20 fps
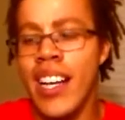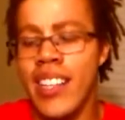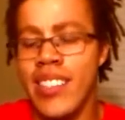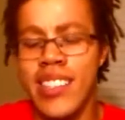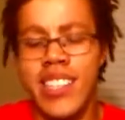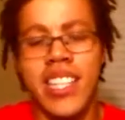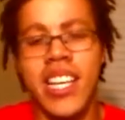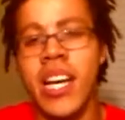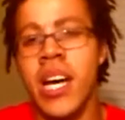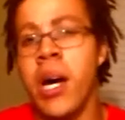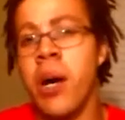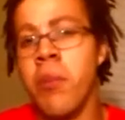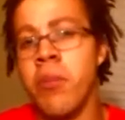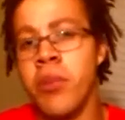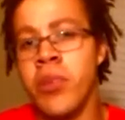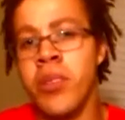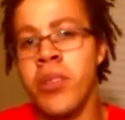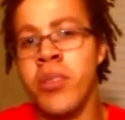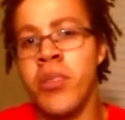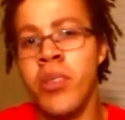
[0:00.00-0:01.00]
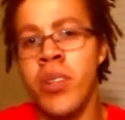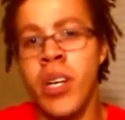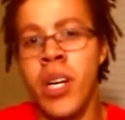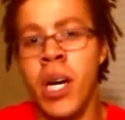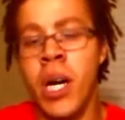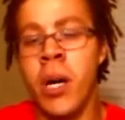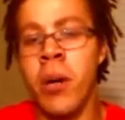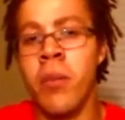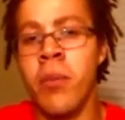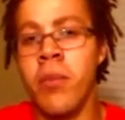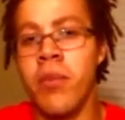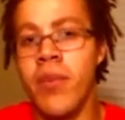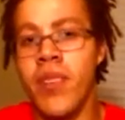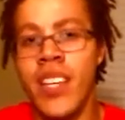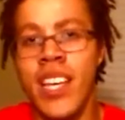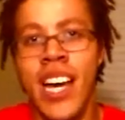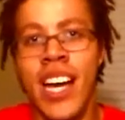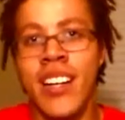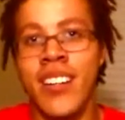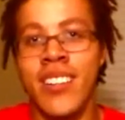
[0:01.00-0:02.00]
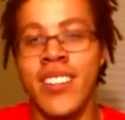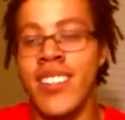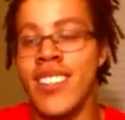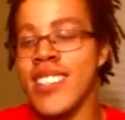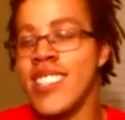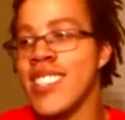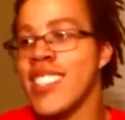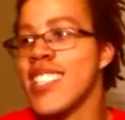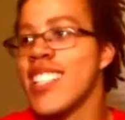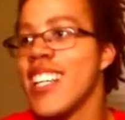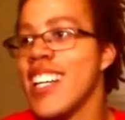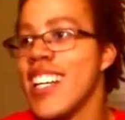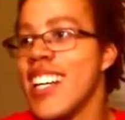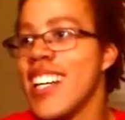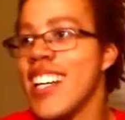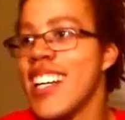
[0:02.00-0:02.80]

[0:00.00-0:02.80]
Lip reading: how that's going to help you or help, I don't know, just,